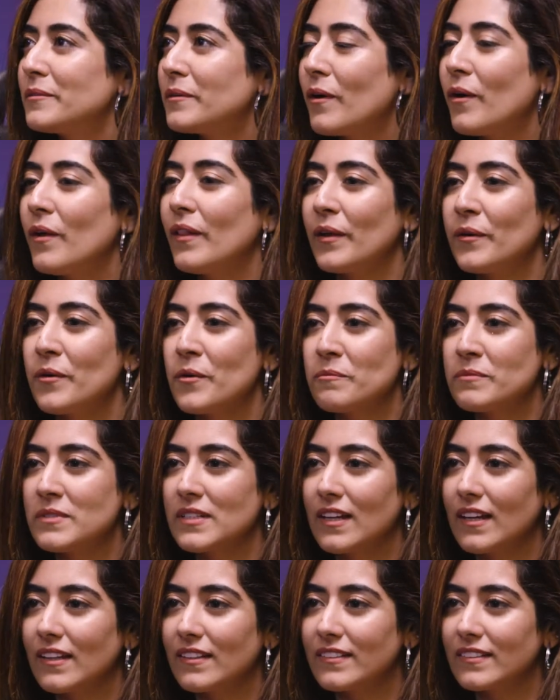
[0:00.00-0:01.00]
we're all at home
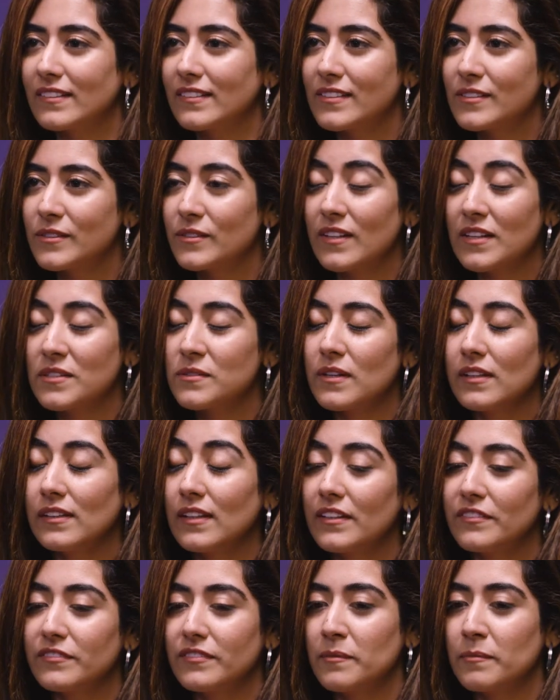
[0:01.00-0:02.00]
together. So that's what I
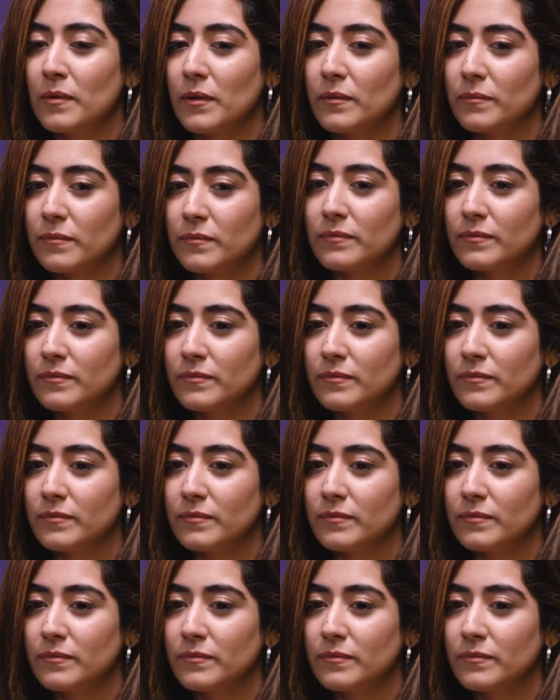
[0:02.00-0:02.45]
love about